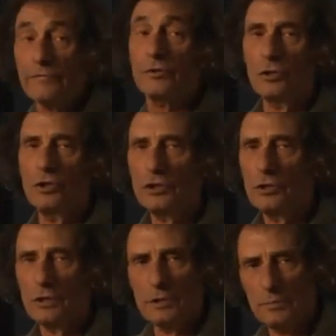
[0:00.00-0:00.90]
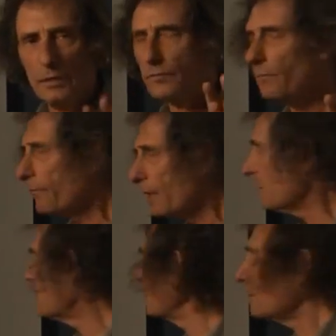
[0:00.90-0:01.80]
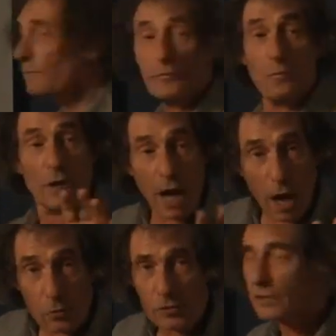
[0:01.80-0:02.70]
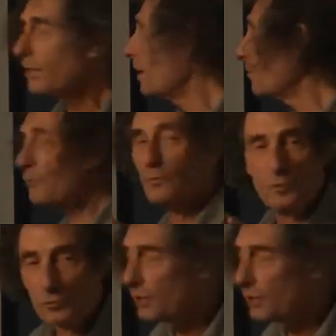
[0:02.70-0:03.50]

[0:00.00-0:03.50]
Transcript: after learning is built from faces and from cows and from